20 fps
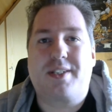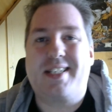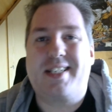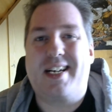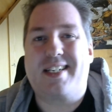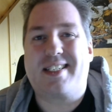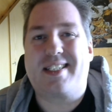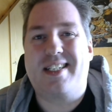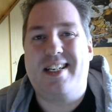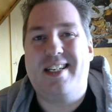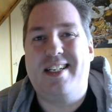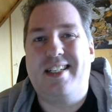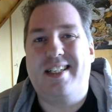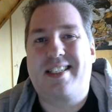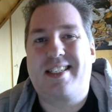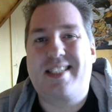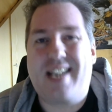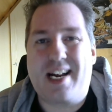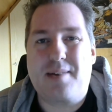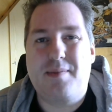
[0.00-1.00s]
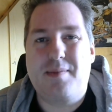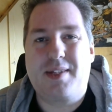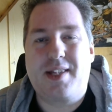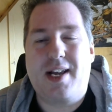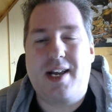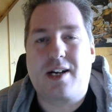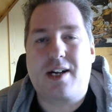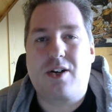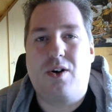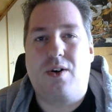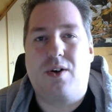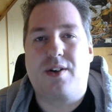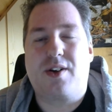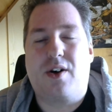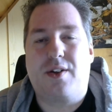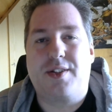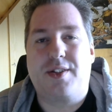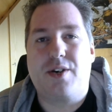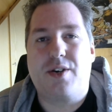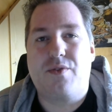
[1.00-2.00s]
There's a little segment there called
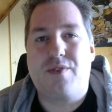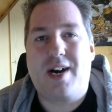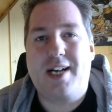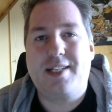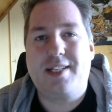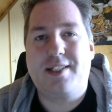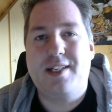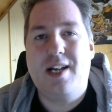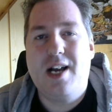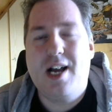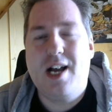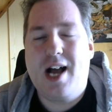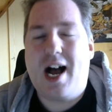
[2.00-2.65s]
On the Horizon.